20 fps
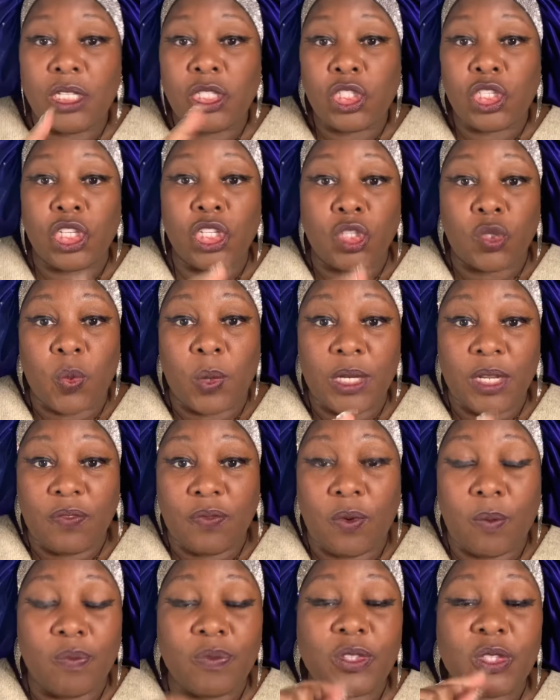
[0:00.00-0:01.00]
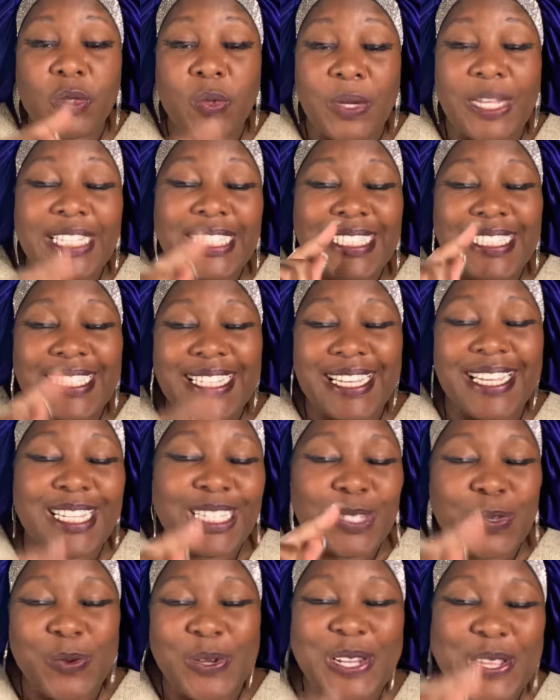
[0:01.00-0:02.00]
10, 20, 10,
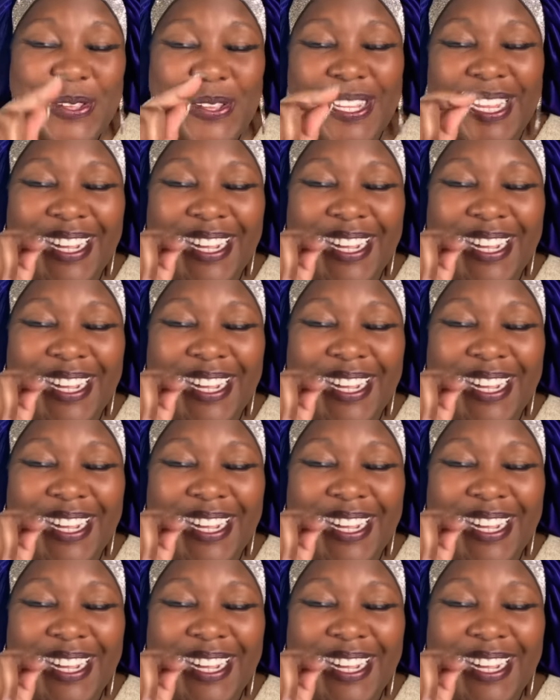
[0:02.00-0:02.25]
20,